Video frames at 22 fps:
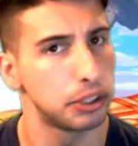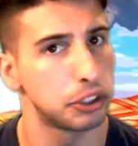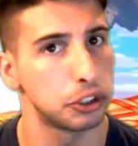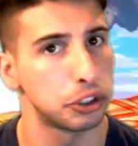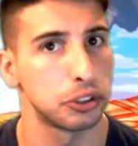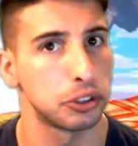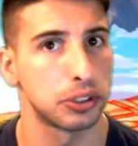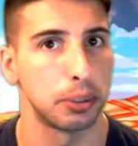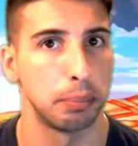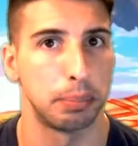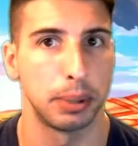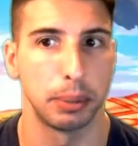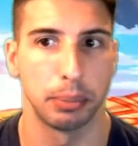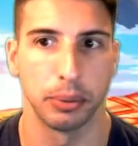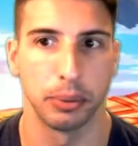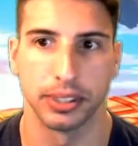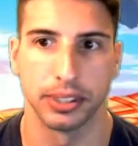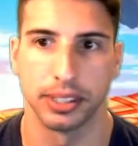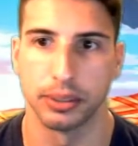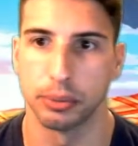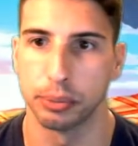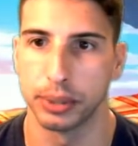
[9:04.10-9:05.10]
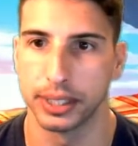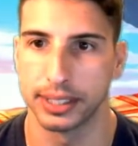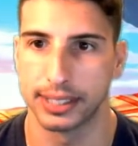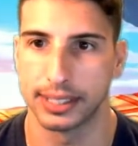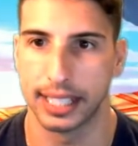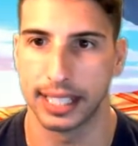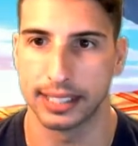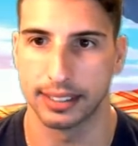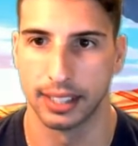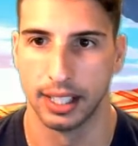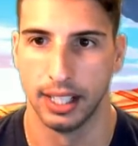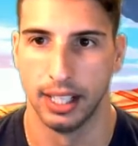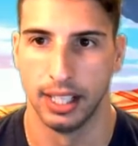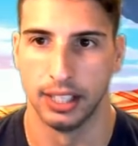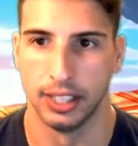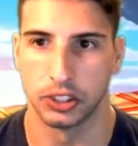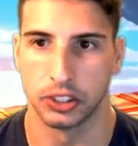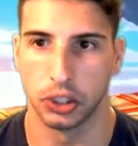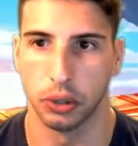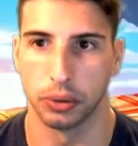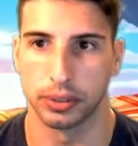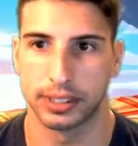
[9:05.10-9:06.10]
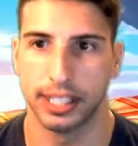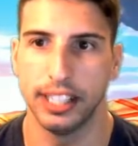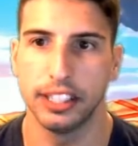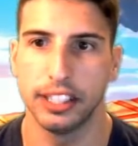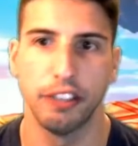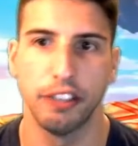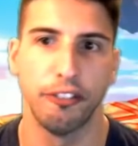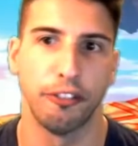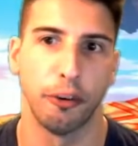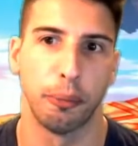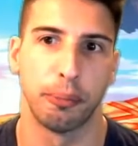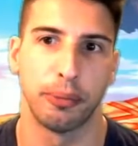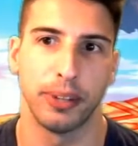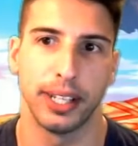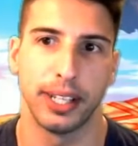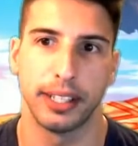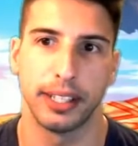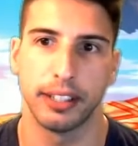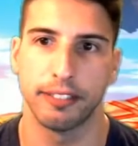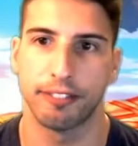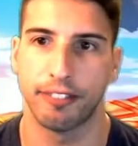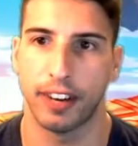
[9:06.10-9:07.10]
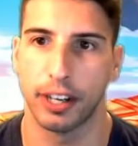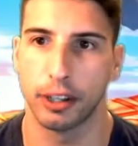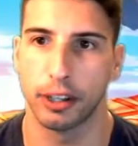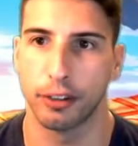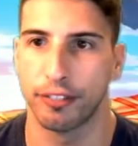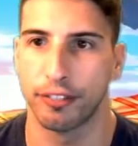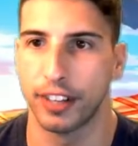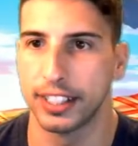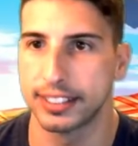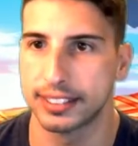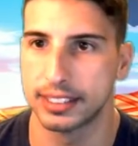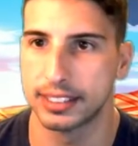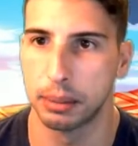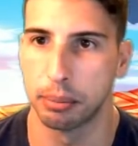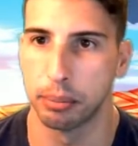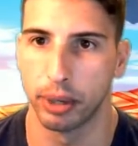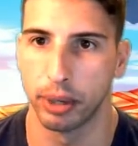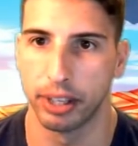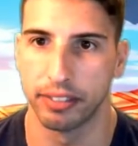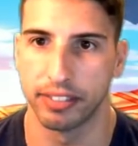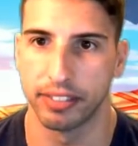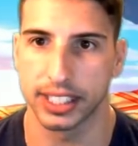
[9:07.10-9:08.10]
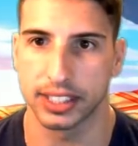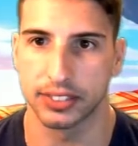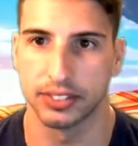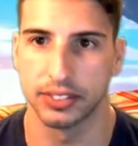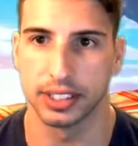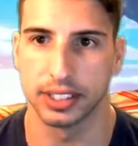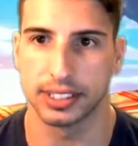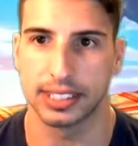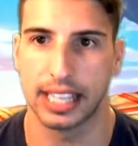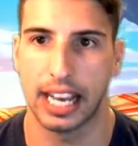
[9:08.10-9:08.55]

some people didn't read that. So thank you for playing Final Fantasy Brave Exvius.